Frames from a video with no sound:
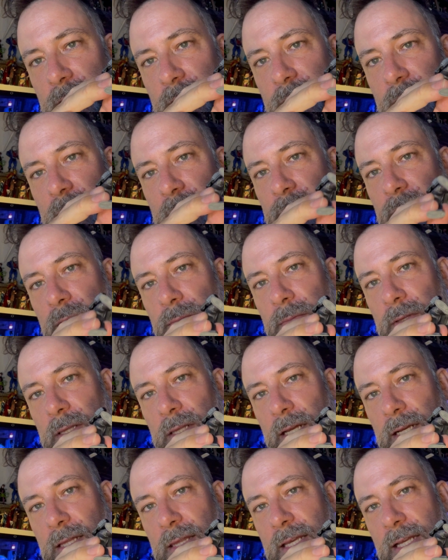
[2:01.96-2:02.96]
sick of it, but
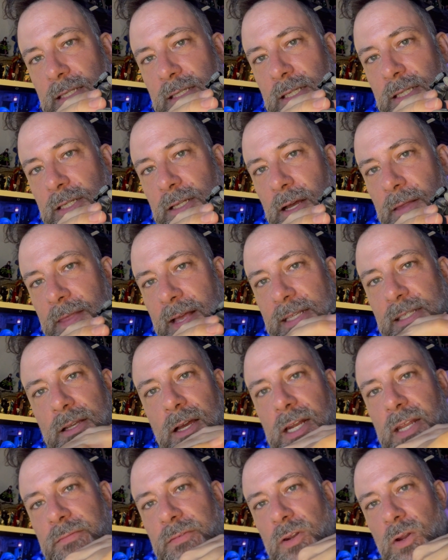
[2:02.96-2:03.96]
like that's
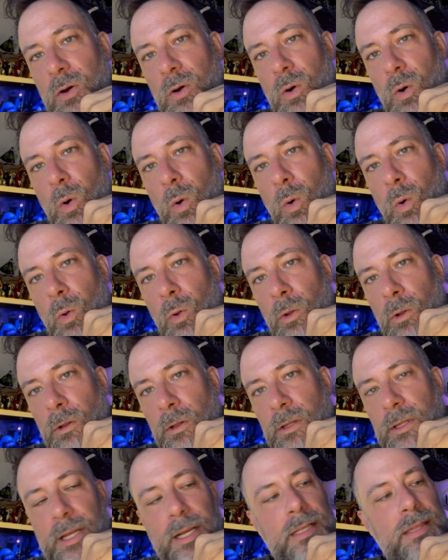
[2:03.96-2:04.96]
not even a hole.
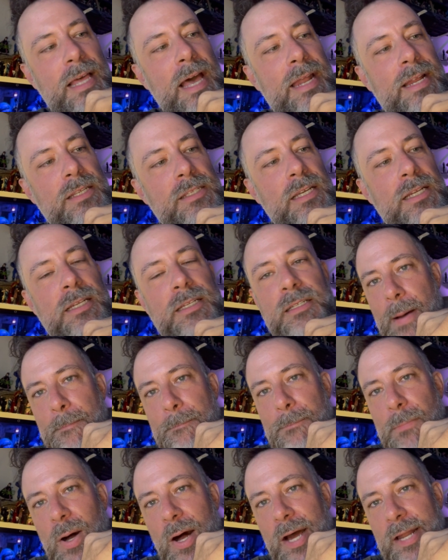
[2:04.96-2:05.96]
Like that is a
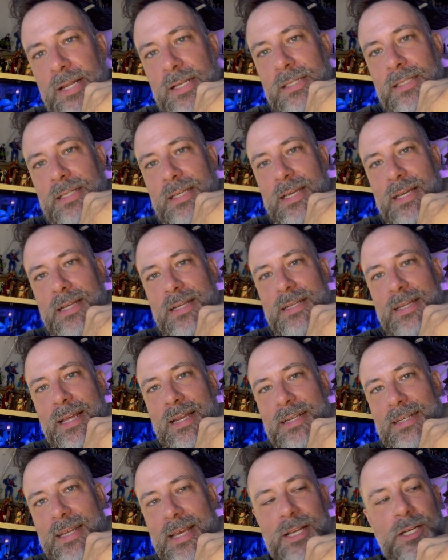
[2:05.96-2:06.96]
modest
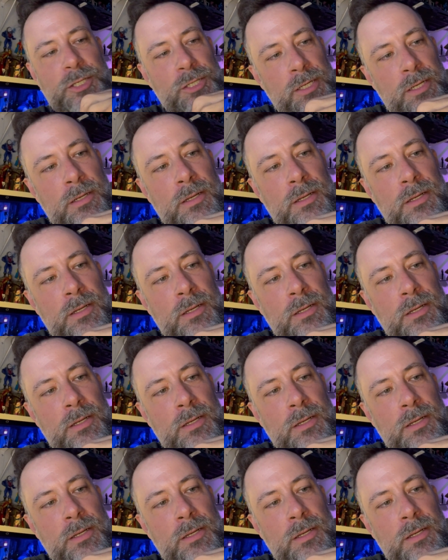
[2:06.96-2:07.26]
indentation.